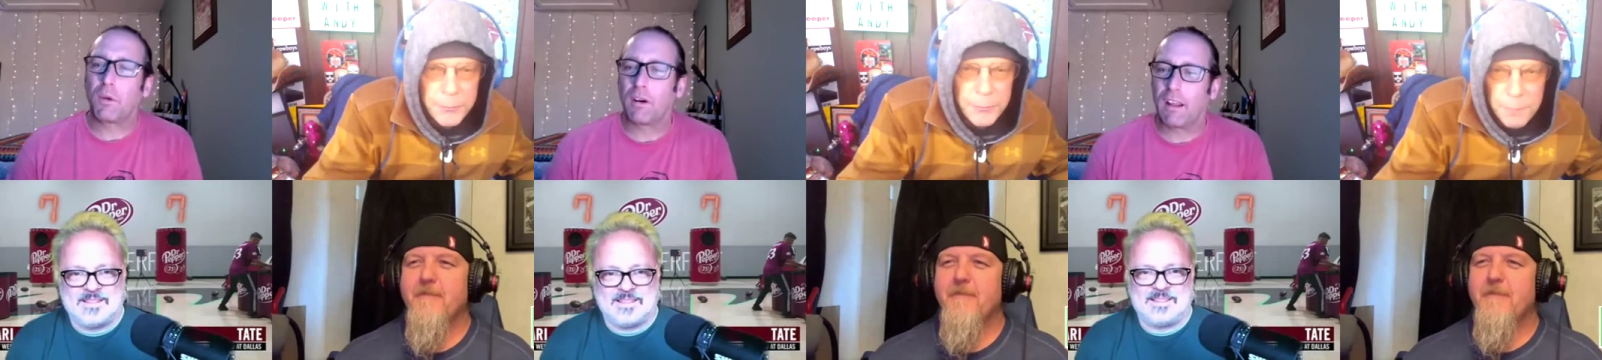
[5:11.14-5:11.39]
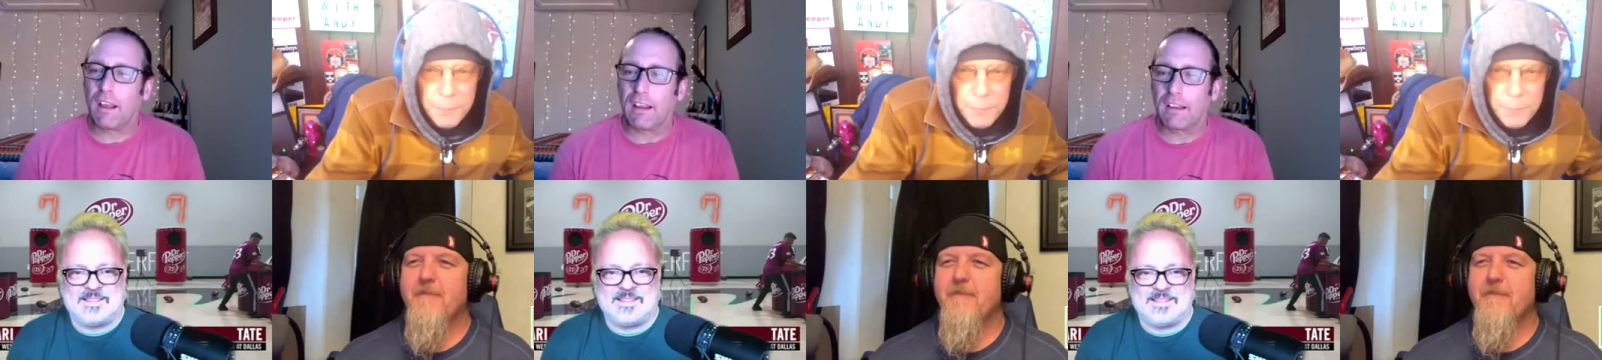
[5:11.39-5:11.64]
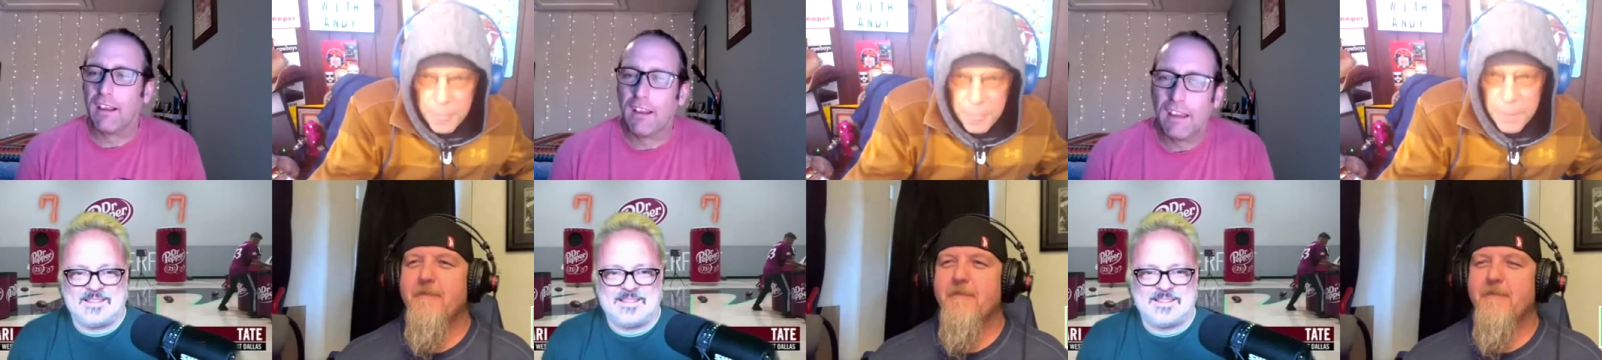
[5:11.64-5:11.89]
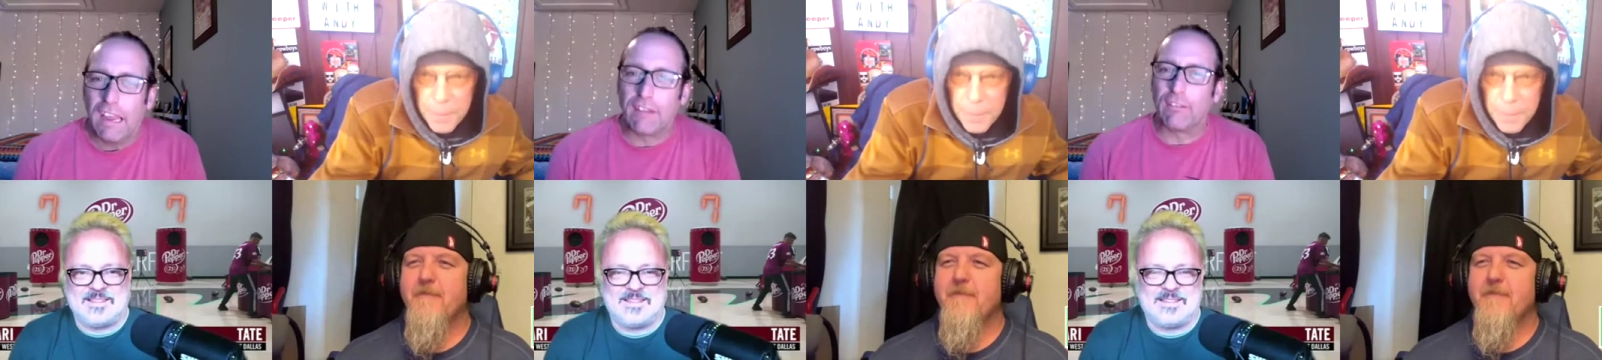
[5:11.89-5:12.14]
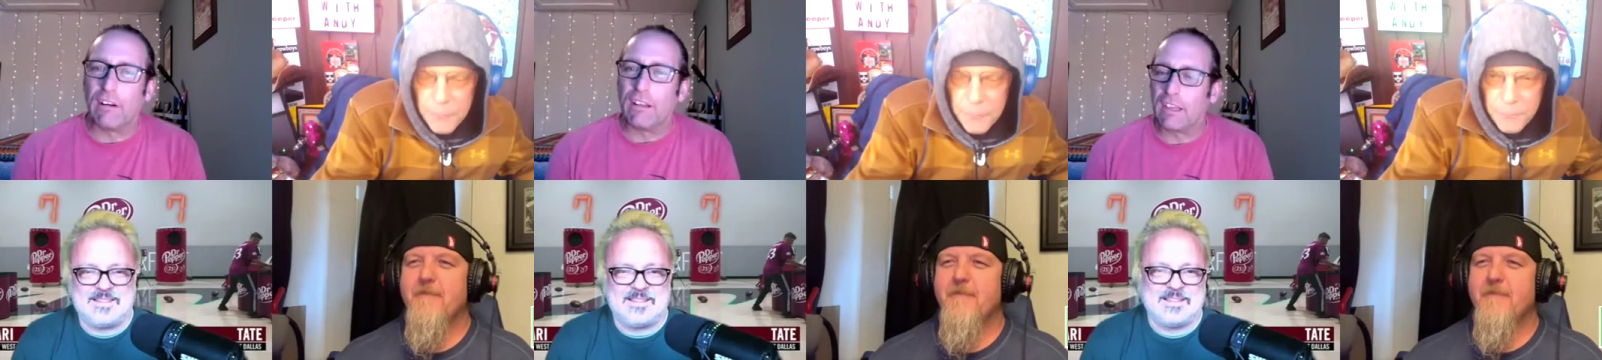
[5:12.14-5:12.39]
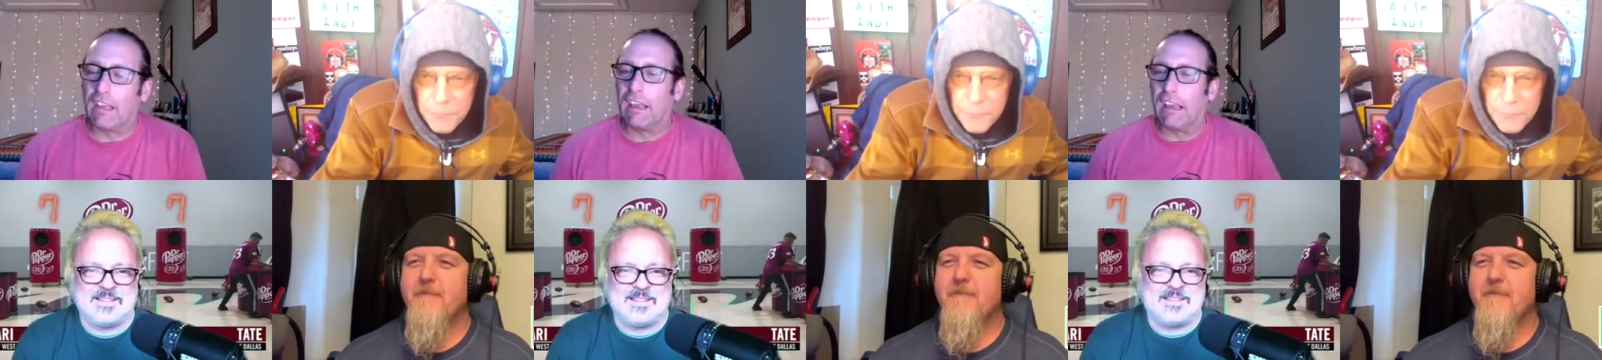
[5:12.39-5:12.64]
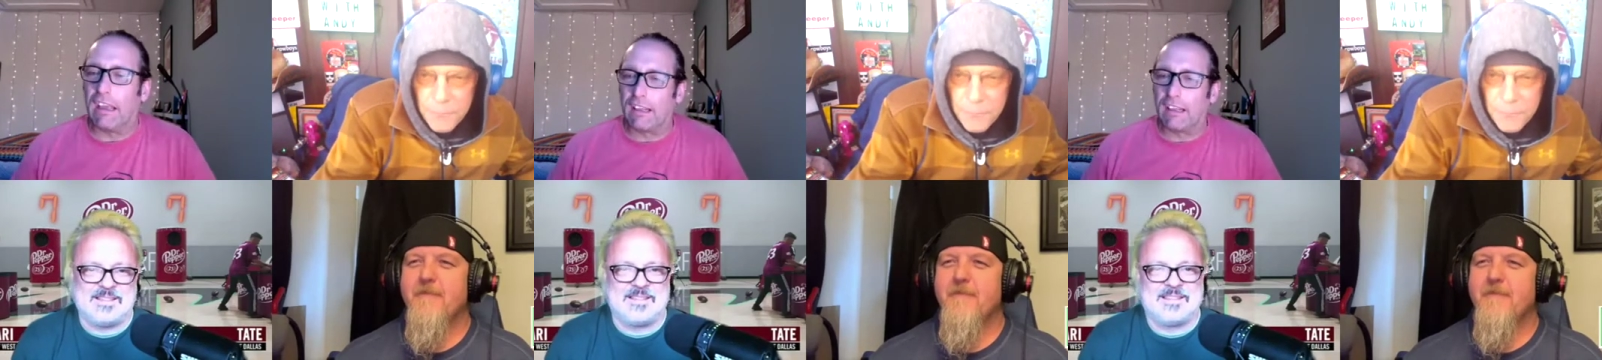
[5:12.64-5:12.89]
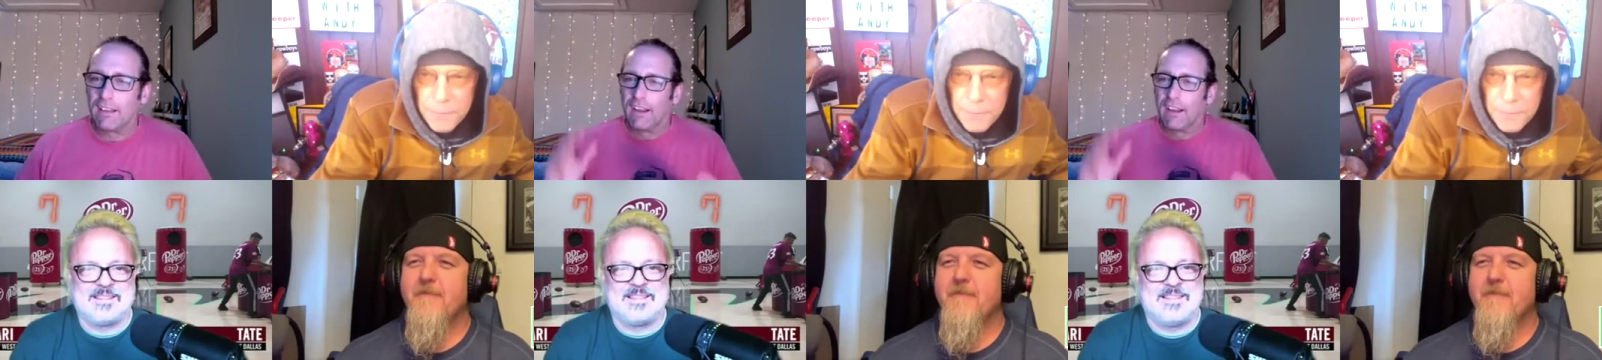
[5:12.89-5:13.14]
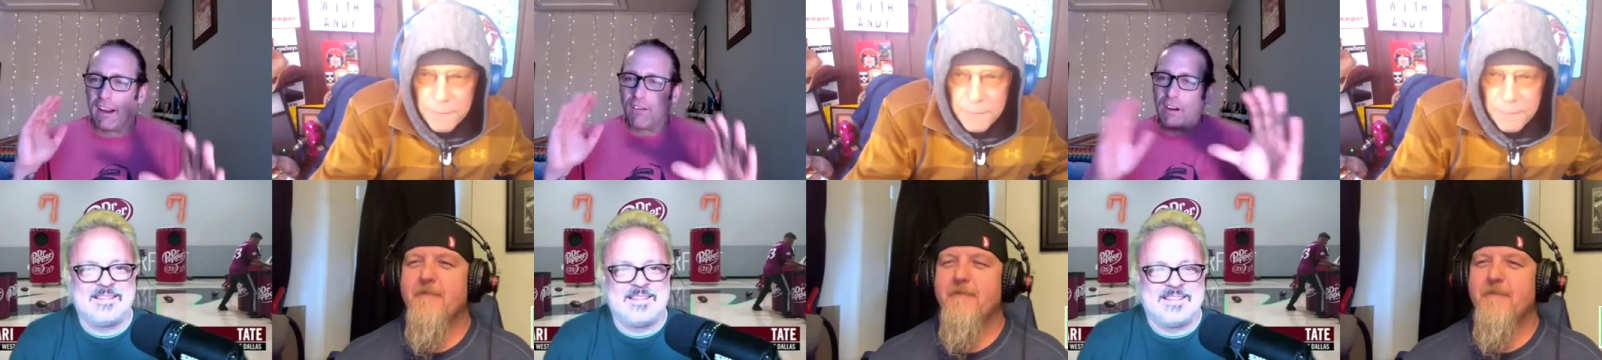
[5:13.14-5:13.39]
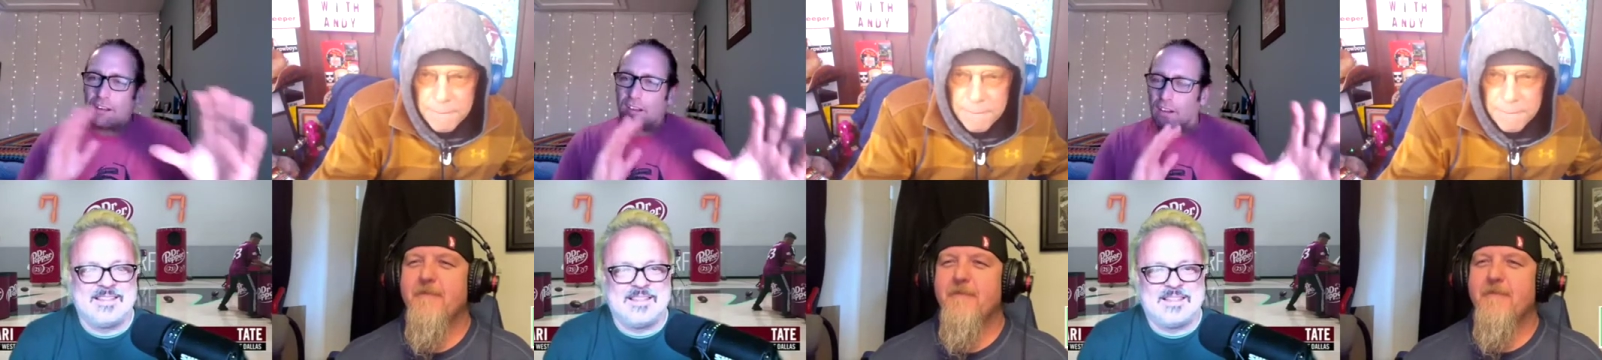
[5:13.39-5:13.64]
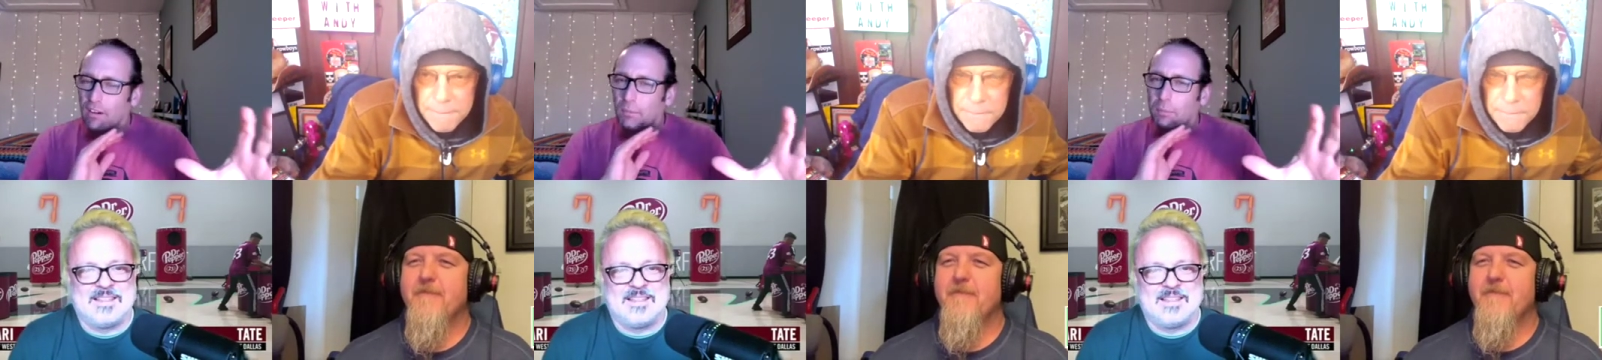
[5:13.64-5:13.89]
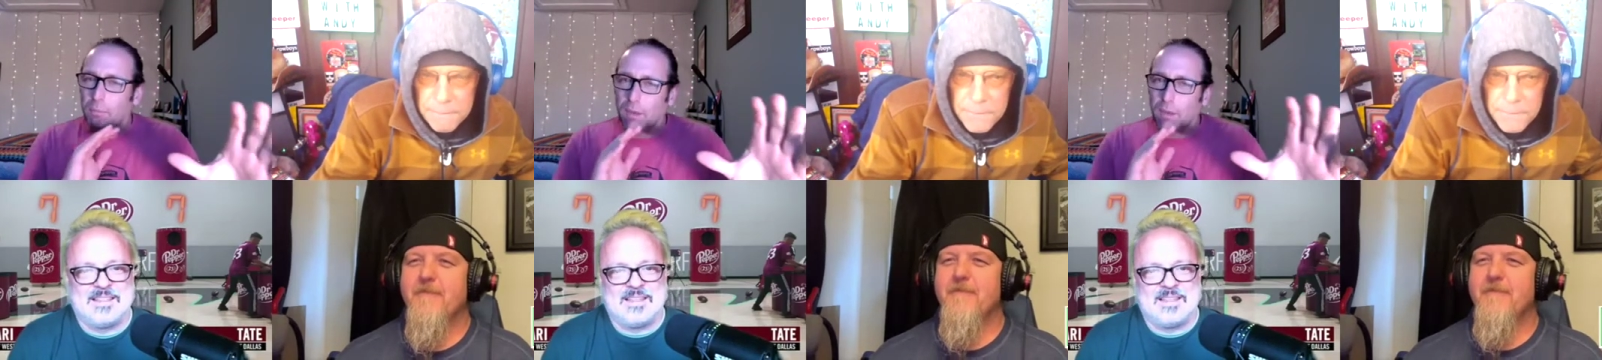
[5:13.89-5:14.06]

Speaker 1: where like everything, every little